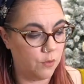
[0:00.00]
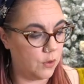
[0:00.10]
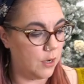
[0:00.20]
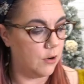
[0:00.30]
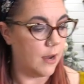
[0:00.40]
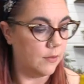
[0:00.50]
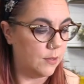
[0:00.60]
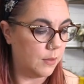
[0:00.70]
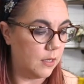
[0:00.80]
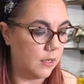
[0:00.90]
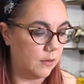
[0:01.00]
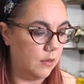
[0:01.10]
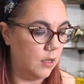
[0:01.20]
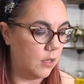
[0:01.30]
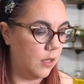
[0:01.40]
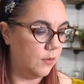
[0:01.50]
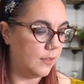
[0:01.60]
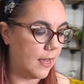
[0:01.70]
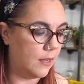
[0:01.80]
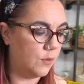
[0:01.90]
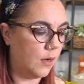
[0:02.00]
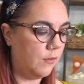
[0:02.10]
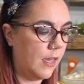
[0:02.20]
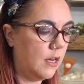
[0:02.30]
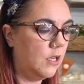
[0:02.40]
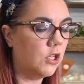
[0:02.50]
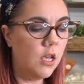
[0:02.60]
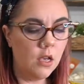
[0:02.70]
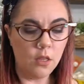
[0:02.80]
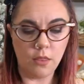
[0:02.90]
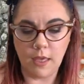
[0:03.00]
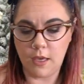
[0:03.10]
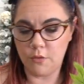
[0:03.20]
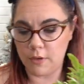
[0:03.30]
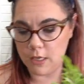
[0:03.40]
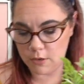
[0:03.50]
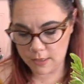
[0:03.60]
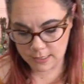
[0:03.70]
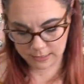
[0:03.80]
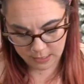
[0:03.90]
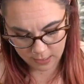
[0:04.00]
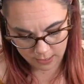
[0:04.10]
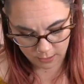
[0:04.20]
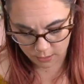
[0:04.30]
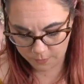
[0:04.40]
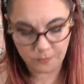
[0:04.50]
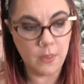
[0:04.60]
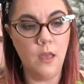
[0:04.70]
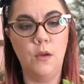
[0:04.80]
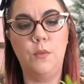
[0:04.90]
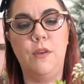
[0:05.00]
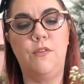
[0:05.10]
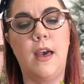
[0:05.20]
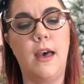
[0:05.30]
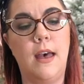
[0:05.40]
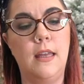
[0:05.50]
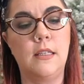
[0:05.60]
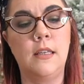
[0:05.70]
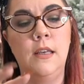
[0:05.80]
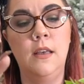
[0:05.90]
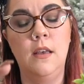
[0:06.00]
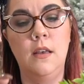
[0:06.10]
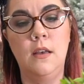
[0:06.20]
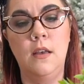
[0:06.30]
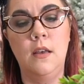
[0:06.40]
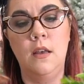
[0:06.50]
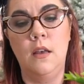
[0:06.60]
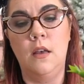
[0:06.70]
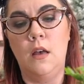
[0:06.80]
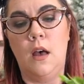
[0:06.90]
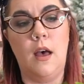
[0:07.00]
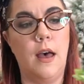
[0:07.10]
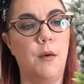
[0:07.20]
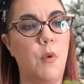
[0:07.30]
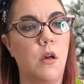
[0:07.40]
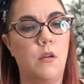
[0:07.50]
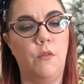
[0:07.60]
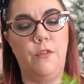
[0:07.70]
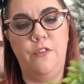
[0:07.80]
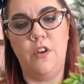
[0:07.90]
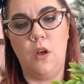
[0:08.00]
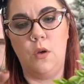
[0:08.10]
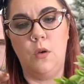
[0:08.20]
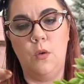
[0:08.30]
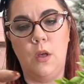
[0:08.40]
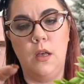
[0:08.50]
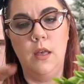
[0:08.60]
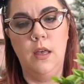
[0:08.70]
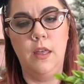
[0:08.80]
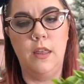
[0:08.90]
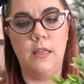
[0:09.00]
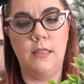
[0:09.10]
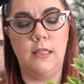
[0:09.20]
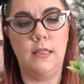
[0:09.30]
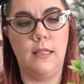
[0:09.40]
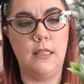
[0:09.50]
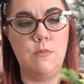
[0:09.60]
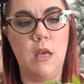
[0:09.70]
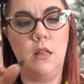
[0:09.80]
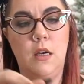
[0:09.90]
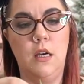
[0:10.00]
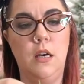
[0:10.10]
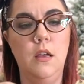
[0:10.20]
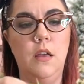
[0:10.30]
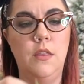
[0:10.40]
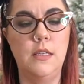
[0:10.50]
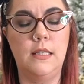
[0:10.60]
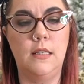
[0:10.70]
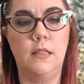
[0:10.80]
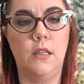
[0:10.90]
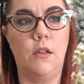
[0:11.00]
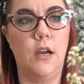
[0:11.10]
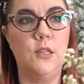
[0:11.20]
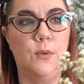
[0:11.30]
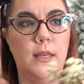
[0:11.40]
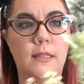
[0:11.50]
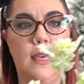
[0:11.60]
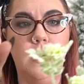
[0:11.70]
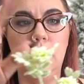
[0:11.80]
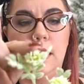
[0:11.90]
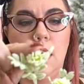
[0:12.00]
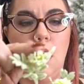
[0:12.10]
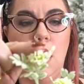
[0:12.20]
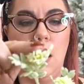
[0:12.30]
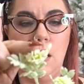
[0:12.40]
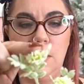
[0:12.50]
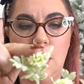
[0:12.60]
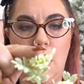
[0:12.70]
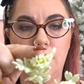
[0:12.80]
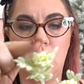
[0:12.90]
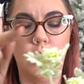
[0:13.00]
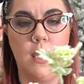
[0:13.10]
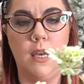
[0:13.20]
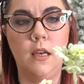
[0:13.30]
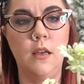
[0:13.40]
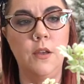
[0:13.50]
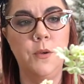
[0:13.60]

floating around, so we're gonna use that to our advantage. The greenery that's in here, we've got um, faux, this is Dusty Miller, this is the large Ruscus, our soft green